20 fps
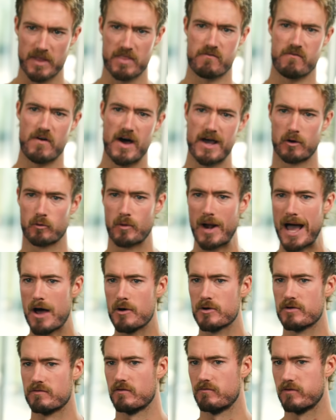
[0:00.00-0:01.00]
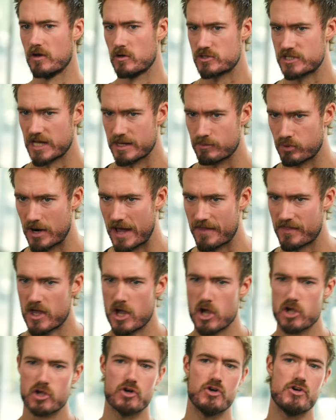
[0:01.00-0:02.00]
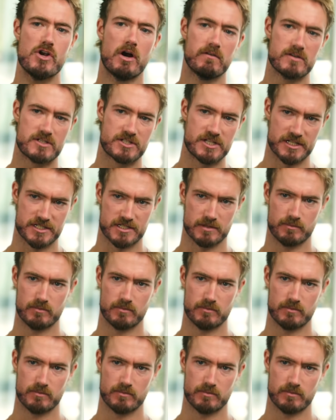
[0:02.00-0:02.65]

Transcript: the final round of the flow state breath, your nervous system